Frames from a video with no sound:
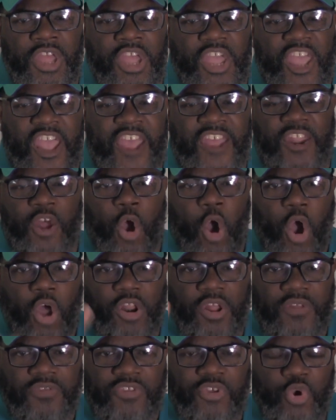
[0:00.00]
In
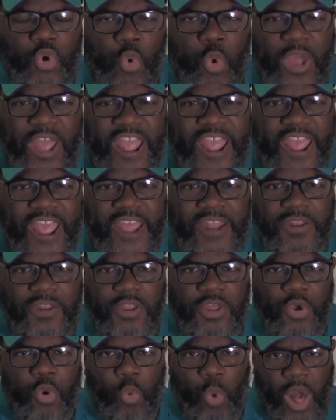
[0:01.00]
order to win,
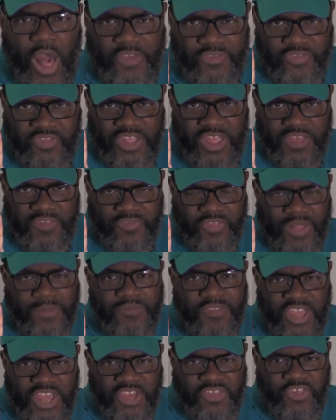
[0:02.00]
watch this, I'm
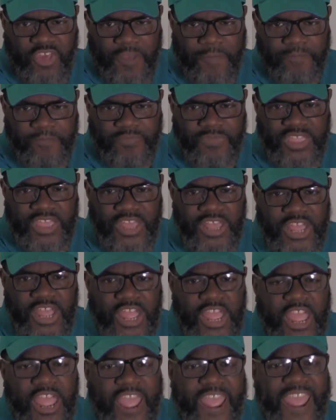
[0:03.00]
teaching.
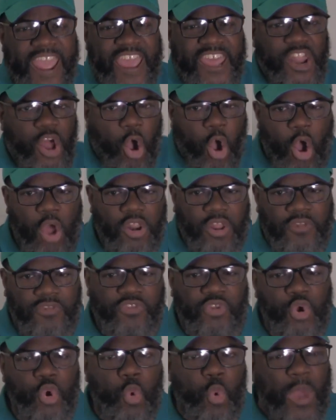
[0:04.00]
In order
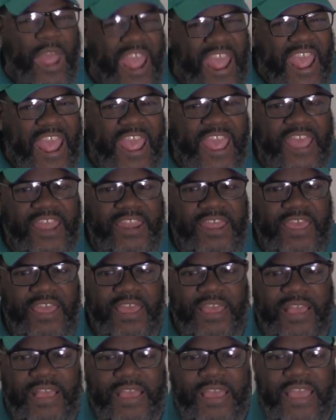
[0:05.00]
to win
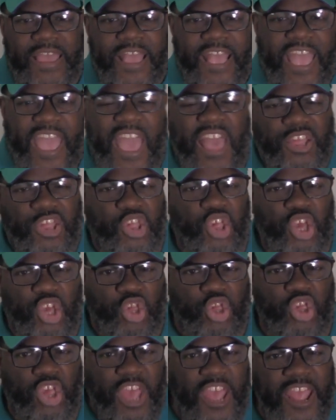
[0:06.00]
and
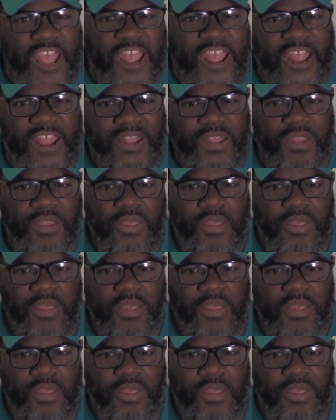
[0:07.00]
succeed,